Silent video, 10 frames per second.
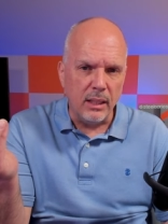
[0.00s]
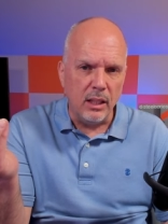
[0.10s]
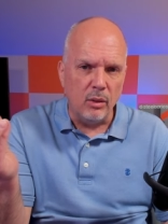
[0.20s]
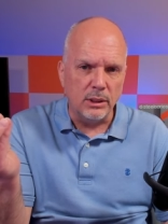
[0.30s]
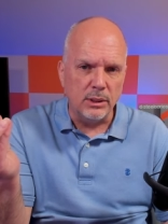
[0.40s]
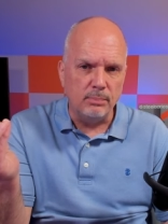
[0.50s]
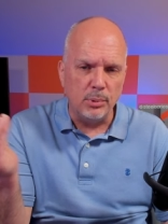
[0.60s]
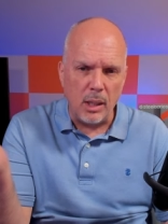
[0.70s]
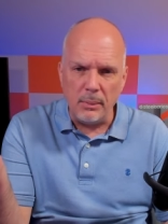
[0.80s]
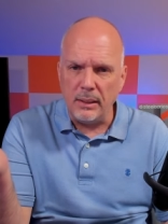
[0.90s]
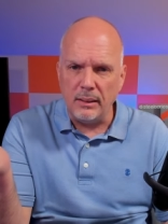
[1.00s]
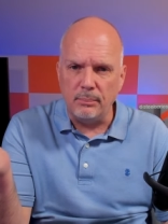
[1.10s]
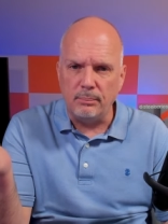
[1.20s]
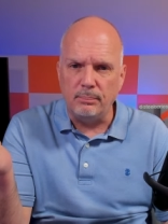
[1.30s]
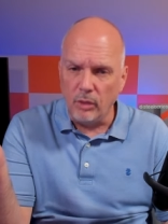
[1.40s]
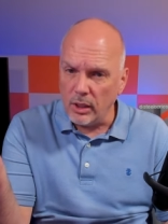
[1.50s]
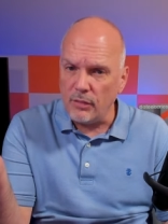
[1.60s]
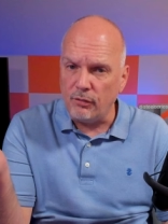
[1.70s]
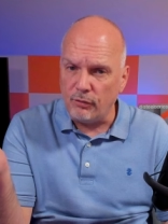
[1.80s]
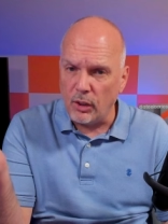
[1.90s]
you know, is probably
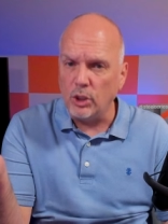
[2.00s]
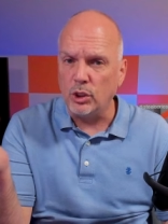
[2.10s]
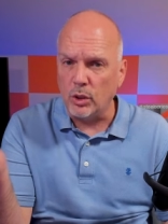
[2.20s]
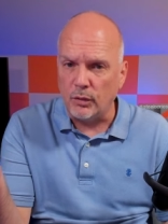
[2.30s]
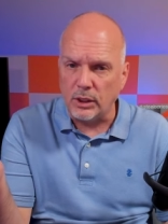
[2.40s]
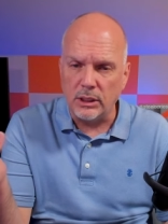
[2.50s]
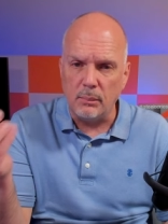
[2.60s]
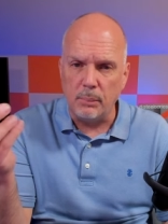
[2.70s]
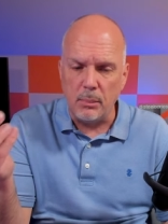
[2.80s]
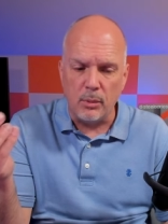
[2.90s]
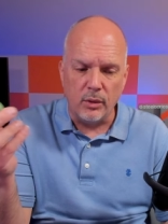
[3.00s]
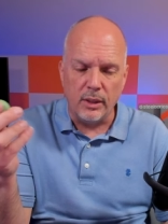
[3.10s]
really functional for some people